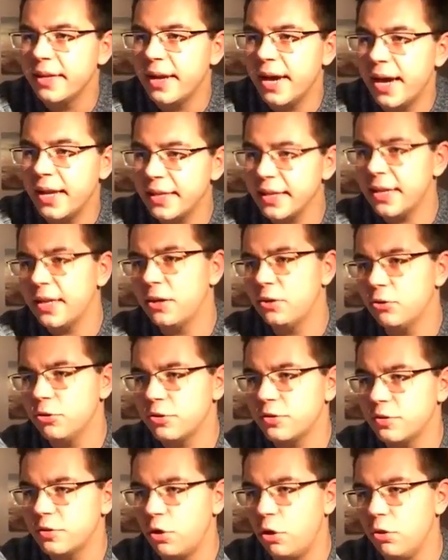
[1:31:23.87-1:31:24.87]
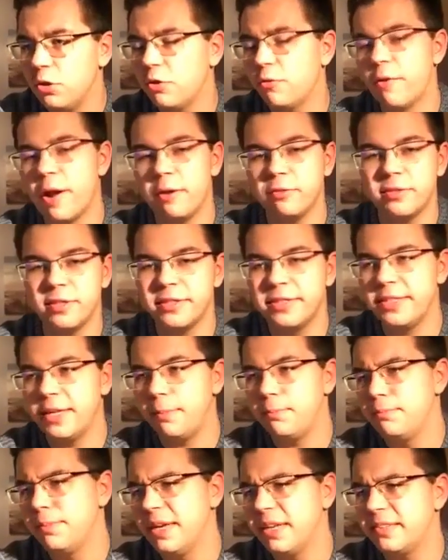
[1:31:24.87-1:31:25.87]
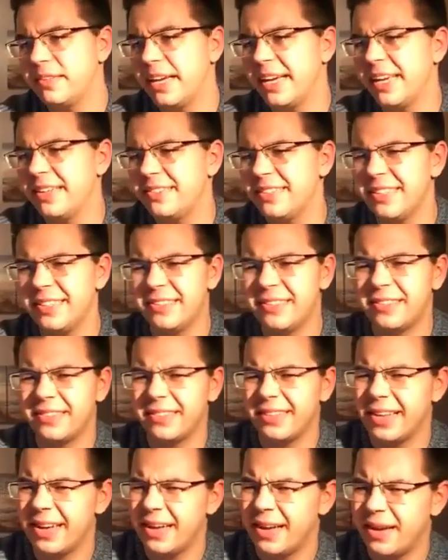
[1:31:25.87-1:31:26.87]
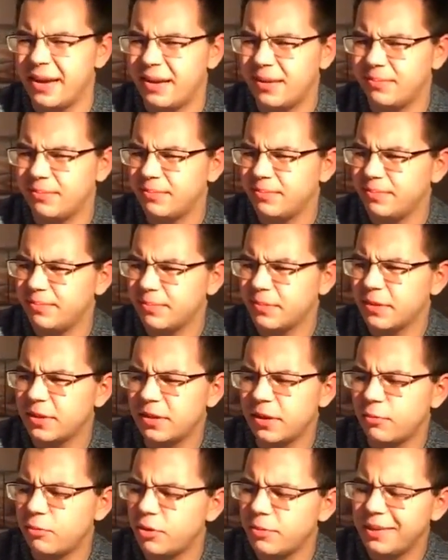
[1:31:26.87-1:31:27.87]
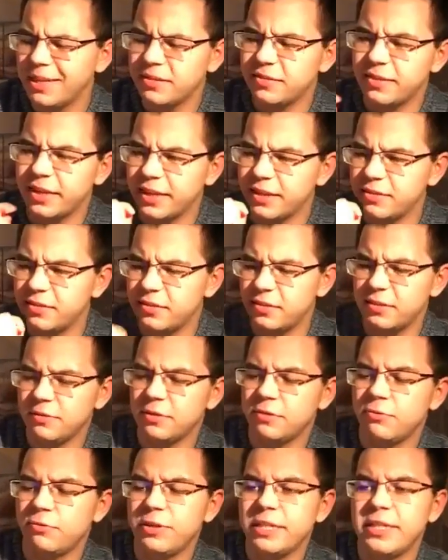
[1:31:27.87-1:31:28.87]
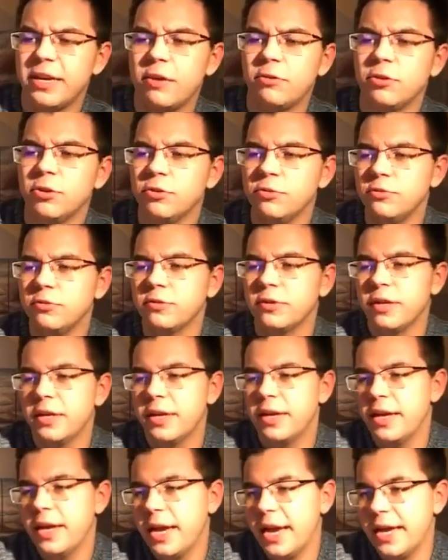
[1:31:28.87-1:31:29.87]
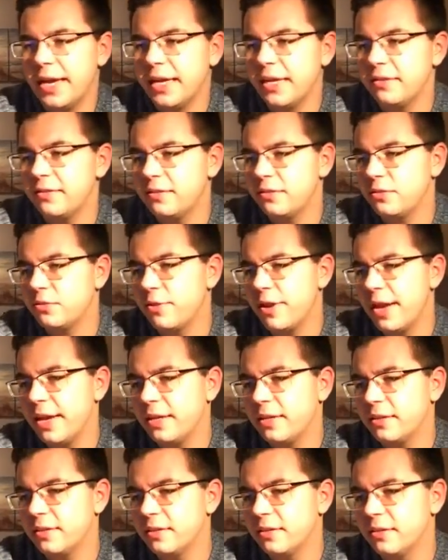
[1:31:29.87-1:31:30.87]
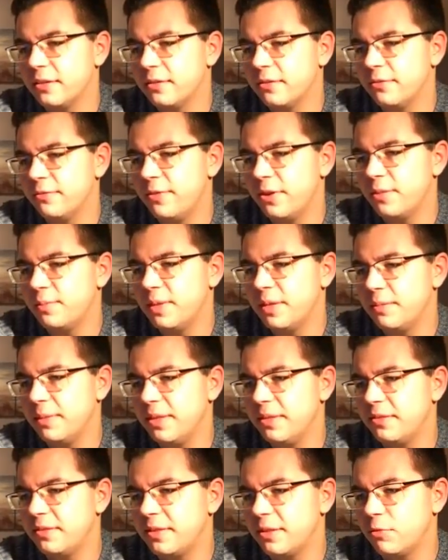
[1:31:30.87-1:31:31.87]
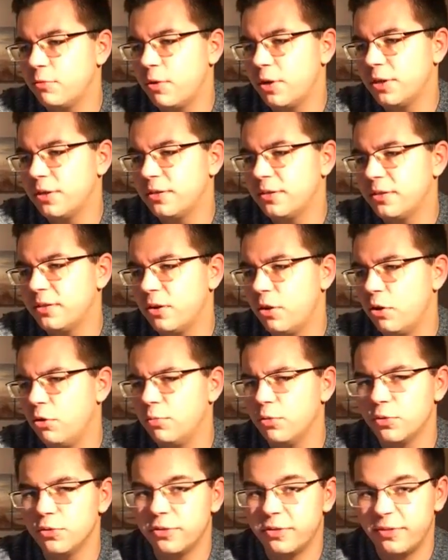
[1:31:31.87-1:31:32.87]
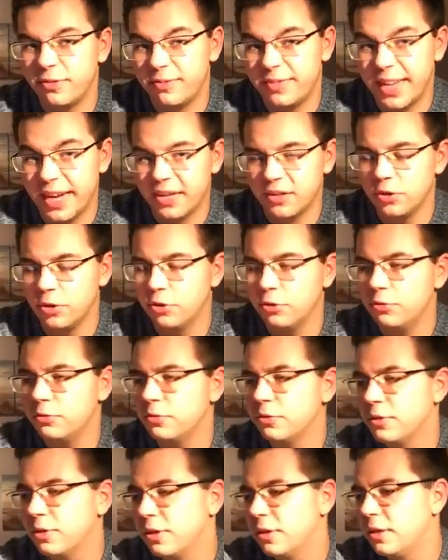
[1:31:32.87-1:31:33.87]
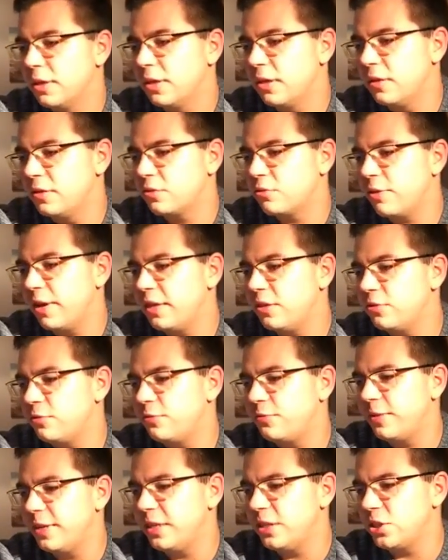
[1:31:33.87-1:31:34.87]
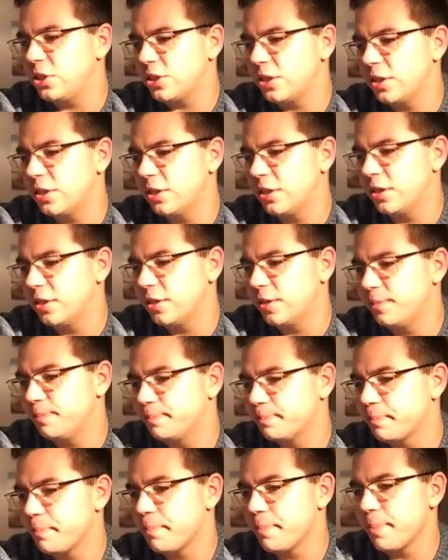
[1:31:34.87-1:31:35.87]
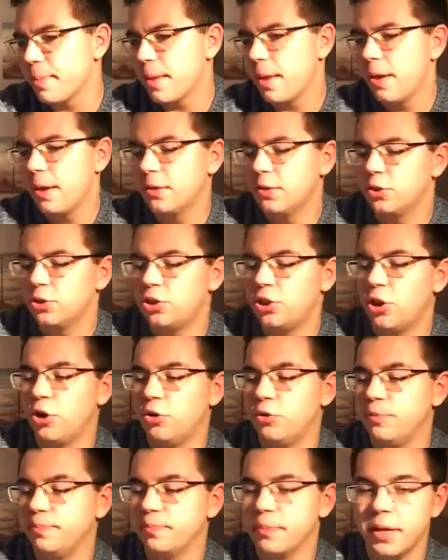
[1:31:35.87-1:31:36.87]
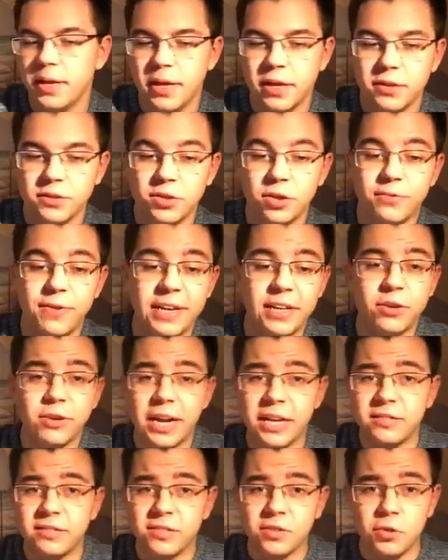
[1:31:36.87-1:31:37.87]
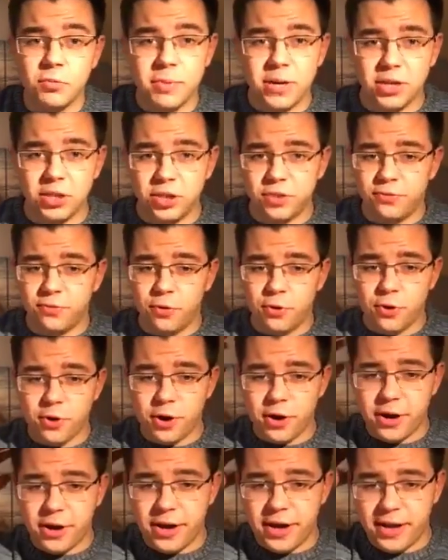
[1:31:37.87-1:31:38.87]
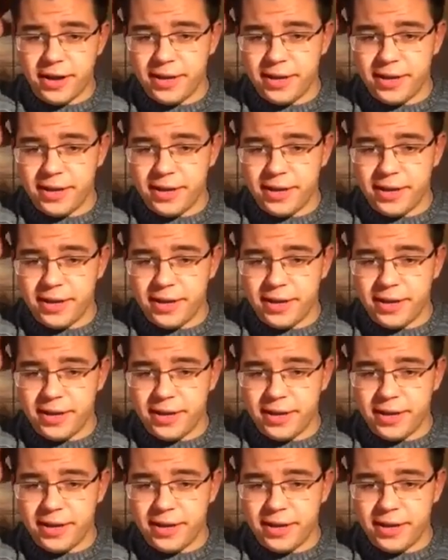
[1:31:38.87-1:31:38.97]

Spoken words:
Adrian Lux, All Around the Dub Mix. I guess it's, the dub remix, I guess it's even a free download. And I guess this track, very minimalistic one, almost techno, it's great to finish the show. So thank you guys so much for